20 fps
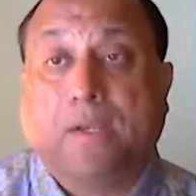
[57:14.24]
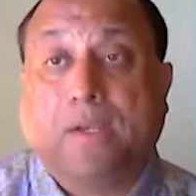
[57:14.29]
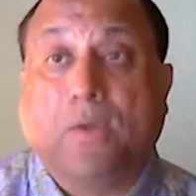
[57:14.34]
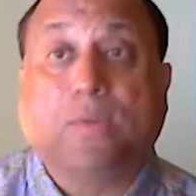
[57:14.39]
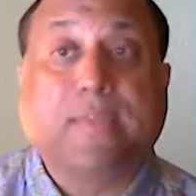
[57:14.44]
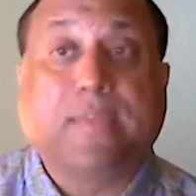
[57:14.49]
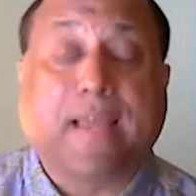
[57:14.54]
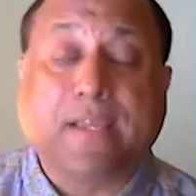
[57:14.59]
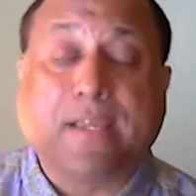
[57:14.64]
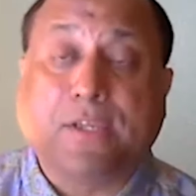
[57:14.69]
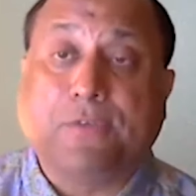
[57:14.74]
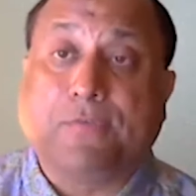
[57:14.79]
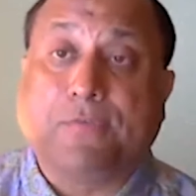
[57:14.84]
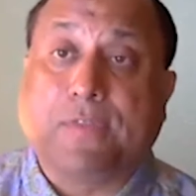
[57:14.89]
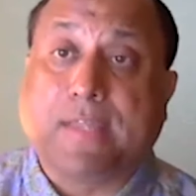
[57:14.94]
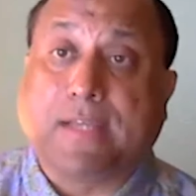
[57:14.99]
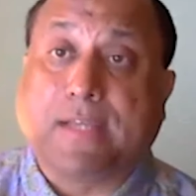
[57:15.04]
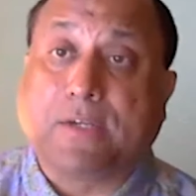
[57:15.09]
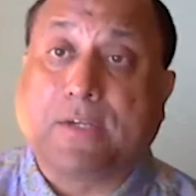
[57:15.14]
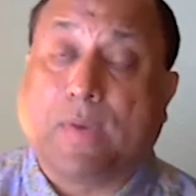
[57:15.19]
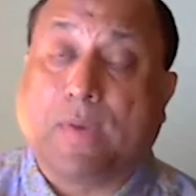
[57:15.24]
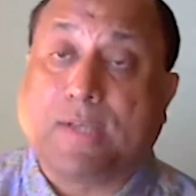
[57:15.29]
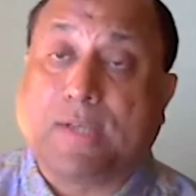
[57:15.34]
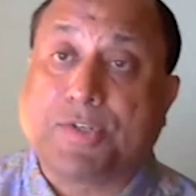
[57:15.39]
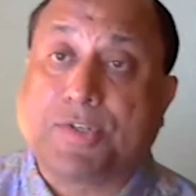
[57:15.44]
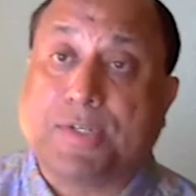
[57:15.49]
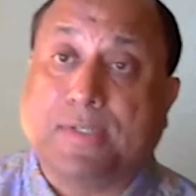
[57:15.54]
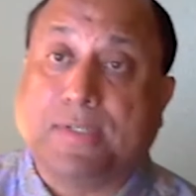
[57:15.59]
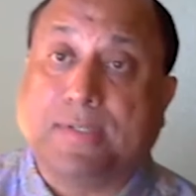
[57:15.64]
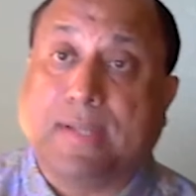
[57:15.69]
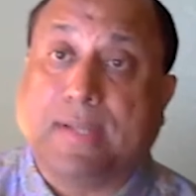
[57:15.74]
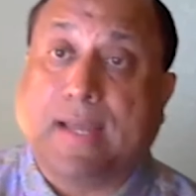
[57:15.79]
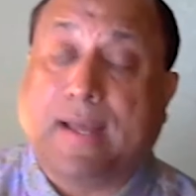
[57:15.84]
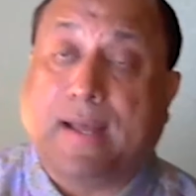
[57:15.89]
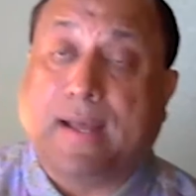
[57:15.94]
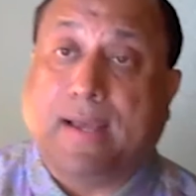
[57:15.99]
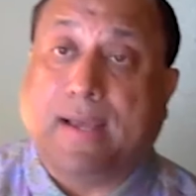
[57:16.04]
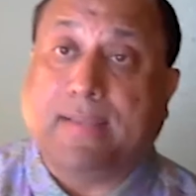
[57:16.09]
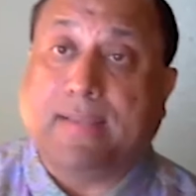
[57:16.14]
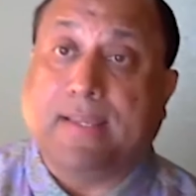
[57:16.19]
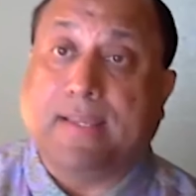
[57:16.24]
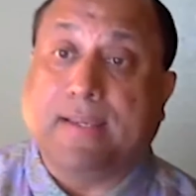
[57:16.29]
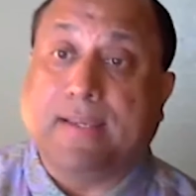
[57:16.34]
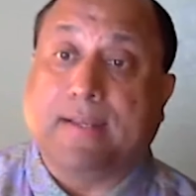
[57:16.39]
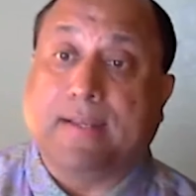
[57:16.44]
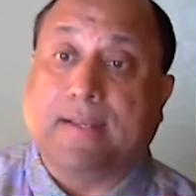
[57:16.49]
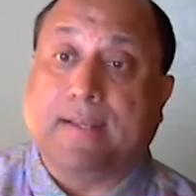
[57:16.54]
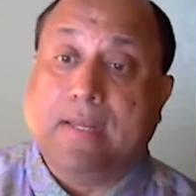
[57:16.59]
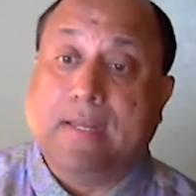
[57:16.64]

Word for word: No, thank you for that question. I think